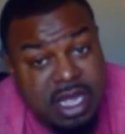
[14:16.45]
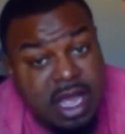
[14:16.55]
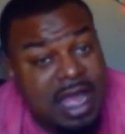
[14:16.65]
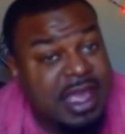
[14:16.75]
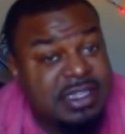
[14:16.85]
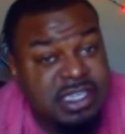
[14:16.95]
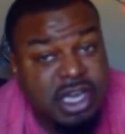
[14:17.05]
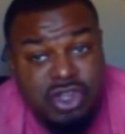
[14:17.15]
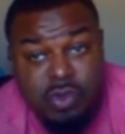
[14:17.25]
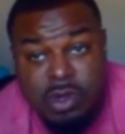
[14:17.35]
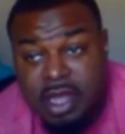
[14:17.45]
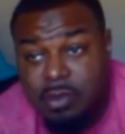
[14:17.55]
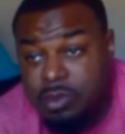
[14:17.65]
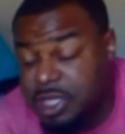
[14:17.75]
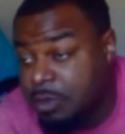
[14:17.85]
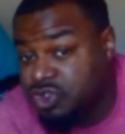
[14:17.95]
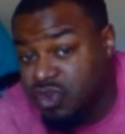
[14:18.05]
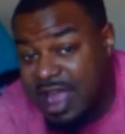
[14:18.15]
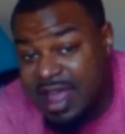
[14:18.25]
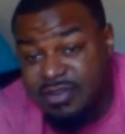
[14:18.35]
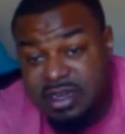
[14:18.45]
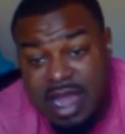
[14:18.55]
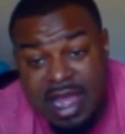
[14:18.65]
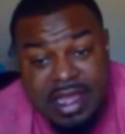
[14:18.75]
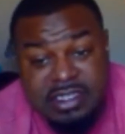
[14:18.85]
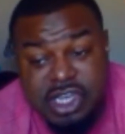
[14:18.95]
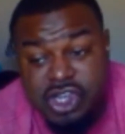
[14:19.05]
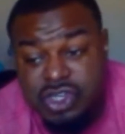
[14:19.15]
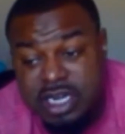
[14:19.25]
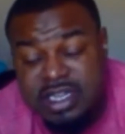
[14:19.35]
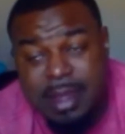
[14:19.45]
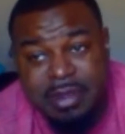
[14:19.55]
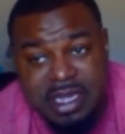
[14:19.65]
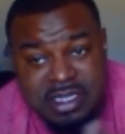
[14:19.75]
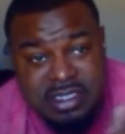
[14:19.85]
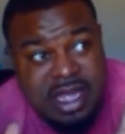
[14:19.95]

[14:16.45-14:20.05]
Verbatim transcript: I can't tell you what they what they was driving. I can't tell you none of that because